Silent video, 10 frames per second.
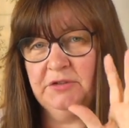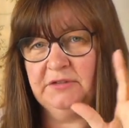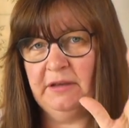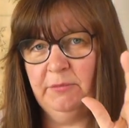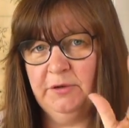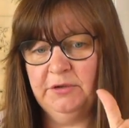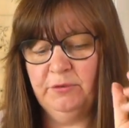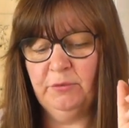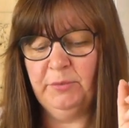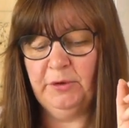just that
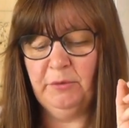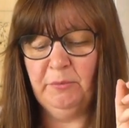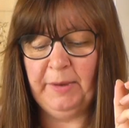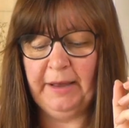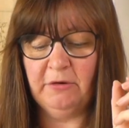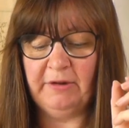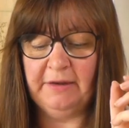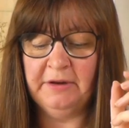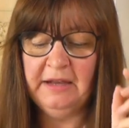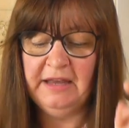beautiful blue background.